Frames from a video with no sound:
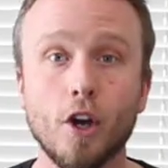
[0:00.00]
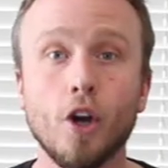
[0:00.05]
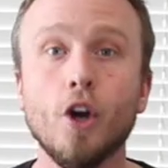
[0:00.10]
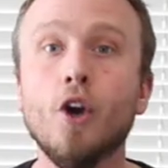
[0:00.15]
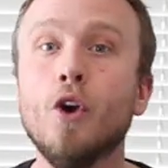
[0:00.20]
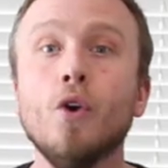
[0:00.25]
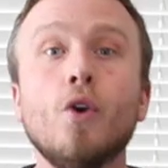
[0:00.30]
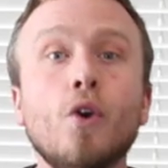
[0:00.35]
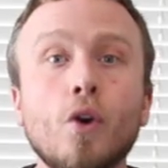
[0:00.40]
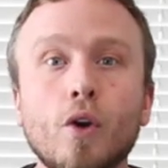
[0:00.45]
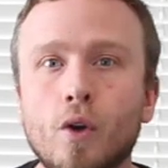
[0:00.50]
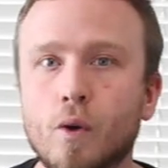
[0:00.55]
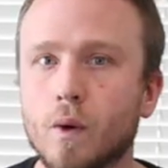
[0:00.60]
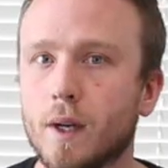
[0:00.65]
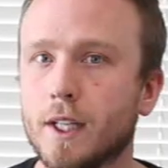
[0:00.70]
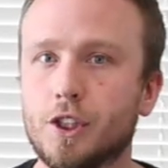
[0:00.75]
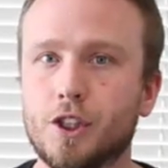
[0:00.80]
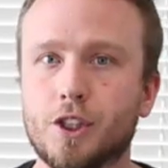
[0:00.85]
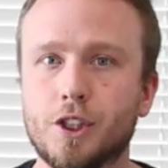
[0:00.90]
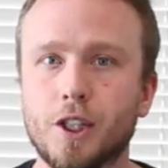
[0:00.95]
the who
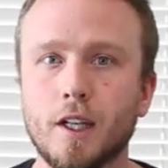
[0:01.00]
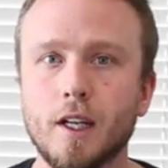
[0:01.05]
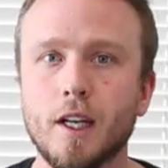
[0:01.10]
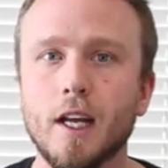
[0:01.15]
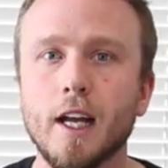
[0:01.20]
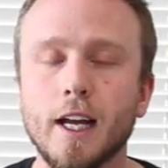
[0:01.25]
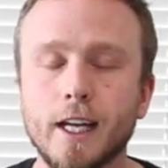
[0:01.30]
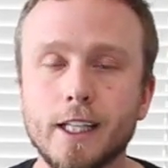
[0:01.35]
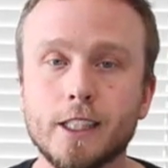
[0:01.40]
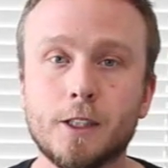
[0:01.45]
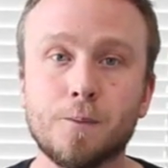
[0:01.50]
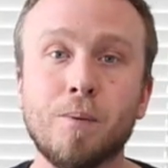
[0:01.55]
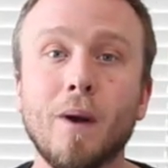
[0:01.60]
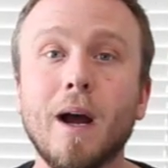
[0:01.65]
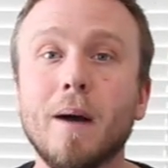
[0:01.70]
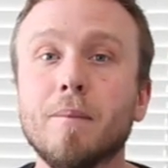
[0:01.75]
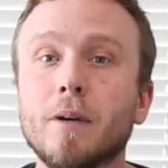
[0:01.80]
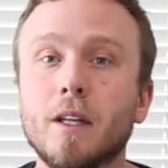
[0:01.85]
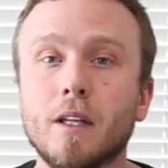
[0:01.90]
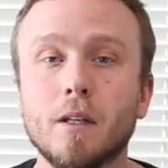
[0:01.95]
question is
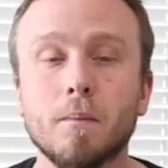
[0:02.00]
probably